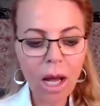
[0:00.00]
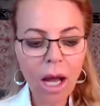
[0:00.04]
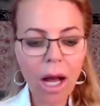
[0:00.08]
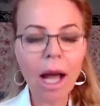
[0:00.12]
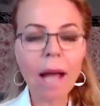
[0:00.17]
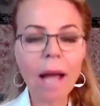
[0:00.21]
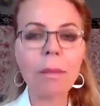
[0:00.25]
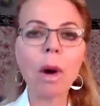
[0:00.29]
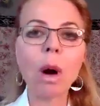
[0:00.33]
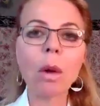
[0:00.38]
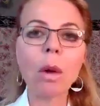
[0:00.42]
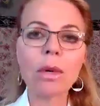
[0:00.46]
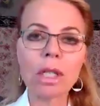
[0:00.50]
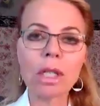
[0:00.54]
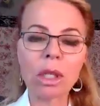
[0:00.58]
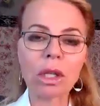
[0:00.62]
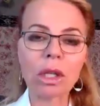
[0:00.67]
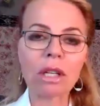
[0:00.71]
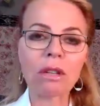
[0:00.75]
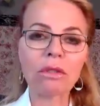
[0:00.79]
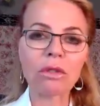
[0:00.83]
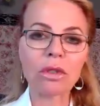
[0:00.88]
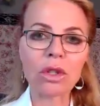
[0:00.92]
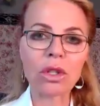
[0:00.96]
I'm always
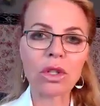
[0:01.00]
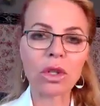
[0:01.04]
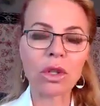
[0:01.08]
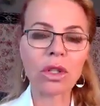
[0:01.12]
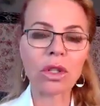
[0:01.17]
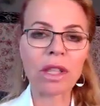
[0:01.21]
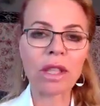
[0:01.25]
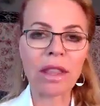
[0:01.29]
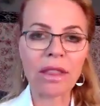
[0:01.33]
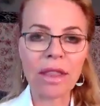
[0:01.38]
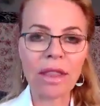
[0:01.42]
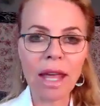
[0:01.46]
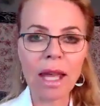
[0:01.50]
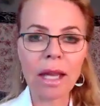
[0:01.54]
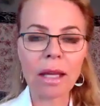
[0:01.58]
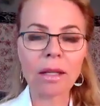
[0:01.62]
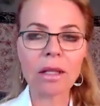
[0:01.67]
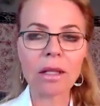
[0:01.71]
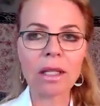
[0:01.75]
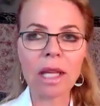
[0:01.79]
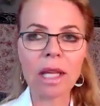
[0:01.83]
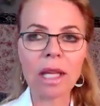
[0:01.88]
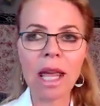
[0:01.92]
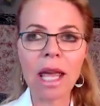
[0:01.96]
looking for certain
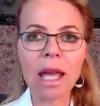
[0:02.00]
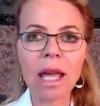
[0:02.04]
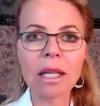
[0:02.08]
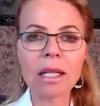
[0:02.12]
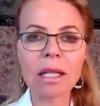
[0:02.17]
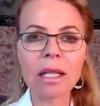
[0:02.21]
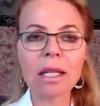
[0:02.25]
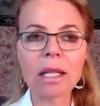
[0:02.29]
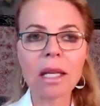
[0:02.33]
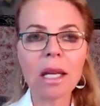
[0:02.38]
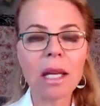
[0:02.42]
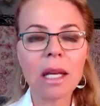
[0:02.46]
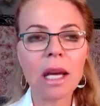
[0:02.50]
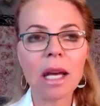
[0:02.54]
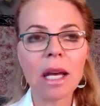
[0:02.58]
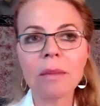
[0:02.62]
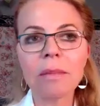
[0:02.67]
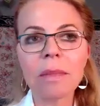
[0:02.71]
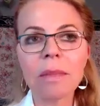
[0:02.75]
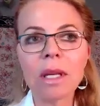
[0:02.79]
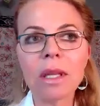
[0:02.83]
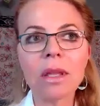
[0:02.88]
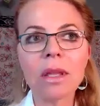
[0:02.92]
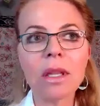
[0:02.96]
things. And I
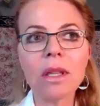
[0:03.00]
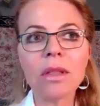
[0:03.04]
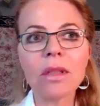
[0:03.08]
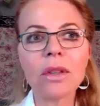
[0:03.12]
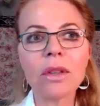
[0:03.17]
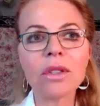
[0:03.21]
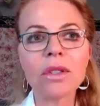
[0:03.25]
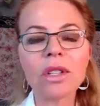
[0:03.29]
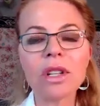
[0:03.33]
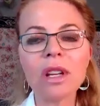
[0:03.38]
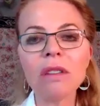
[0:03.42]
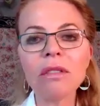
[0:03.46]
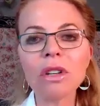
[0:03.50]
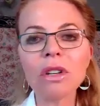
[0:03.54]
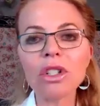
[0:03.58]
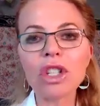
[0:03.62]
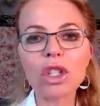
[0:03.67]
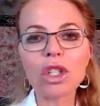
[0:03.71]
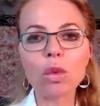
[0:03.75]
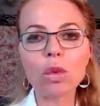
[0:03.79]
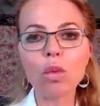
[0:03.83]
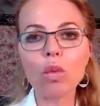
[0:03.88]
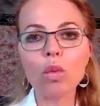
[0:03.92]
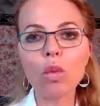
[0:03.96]
mean, there's never
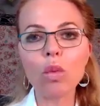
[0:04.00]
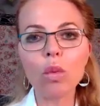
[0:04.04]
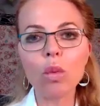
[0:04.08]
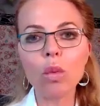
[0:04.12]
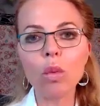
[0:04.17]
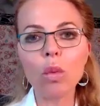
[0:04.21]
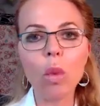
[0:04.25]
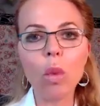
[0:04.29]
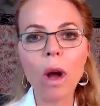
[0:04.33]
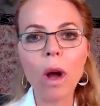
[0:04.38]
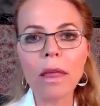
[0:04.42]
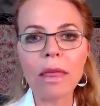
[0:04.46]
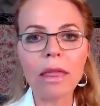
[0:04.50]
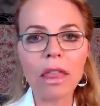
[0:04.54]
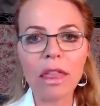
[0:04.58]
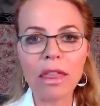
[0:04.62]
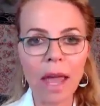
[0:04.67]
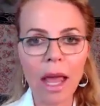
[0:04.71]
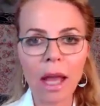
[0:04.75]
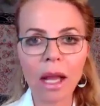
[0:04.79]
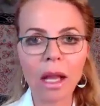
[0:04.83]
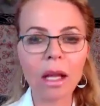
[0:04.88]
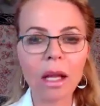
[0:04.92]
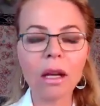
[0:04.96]
just one
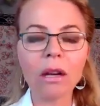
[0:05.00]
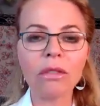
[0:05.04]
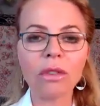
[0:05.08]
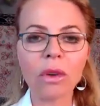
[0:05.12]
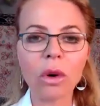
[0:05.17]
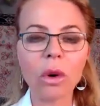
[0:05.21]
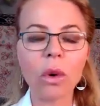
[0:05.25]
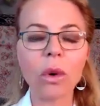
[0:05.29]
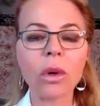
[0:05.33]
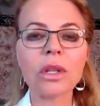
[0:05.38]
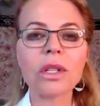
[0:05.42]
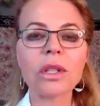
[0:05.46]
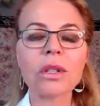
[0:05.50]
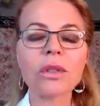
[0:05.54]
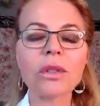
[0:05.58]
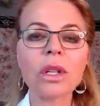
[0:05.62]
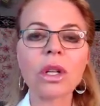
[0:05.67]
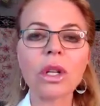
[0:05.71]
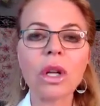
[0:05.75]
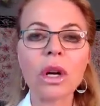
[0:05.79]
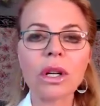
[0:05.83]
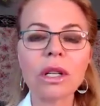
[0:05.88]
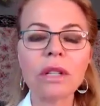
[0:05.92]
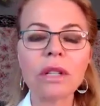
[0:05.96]
thing. Of course, there's a
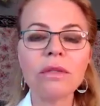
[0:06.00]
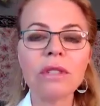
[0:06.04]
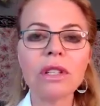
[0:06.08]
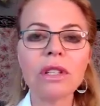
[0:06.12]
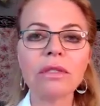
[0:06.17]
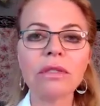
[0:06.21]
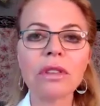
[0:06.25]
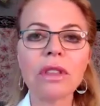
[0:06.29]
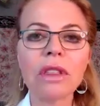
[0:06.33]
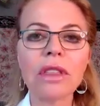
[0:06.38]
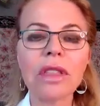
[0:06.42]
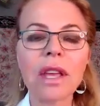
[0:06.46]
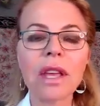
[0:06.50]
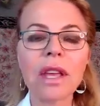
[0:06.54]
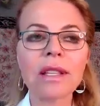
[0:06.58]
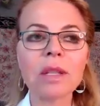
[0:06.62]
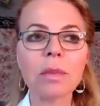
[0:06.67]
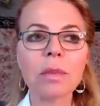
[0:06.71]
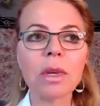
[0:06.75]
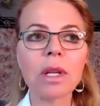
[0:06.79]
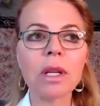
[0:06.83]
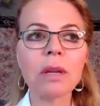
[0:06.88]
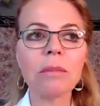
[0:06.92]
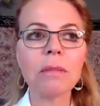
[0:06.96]
lot of different things.
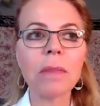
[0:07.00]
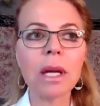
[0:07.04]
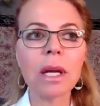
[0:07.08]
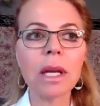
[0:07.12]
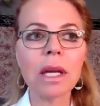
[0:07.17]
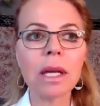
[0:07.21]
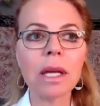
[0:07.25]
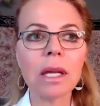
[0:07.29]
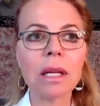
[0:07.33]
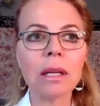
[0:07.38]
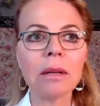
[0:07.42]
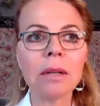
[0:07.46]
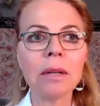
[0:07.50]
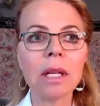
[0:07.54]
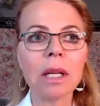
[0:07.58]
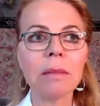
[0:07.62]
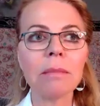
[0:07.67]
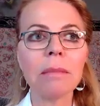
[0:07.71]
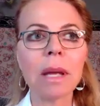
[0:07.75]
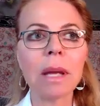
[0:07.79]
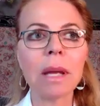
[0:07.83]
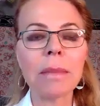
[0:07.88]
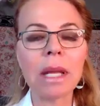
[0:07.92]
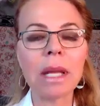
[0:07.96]
But in my
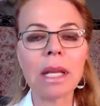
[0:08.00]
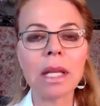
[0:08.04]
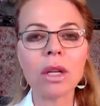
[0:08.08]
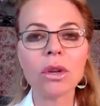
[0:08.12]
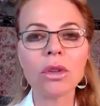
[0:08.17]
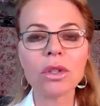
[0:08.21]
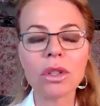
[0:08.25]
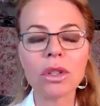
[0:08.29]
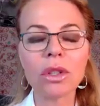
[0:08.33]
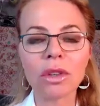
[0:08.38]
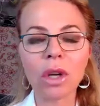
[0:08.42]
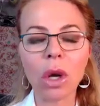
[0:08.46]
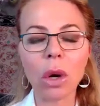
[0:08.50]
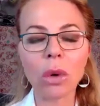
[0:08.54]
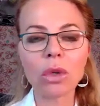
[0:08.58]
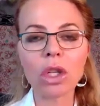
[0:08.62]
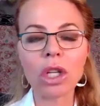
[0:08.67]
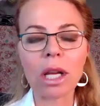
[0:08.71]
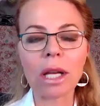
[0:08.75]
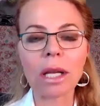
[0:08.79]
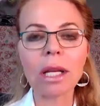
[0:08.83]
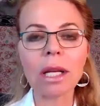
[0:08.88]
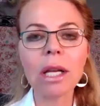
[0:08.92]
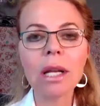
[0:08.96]
many years of
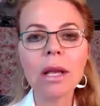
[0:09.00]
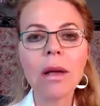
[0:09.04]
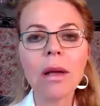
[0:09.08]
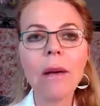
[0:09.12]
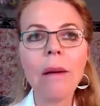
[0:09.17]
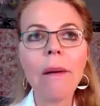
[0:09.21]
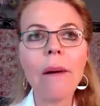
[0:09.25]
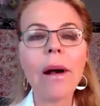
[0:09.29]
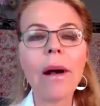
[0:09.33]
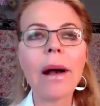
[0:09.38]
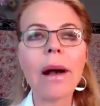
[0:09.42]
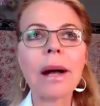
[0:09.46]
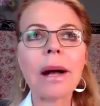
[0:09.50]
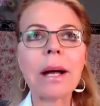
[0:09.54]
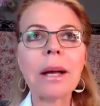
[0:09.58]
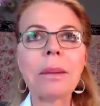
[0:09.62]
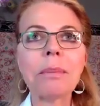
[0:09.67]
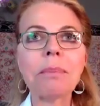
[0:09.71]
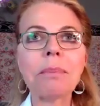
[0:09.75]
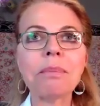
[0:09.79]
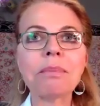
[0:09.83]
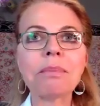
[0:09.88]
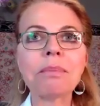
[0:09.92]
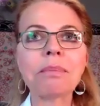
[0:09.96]
coaching,
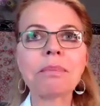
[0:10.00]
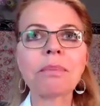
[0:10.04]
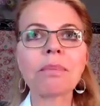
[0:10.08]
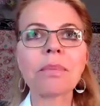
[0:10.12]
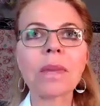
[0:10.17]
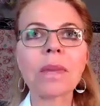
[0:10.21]
um,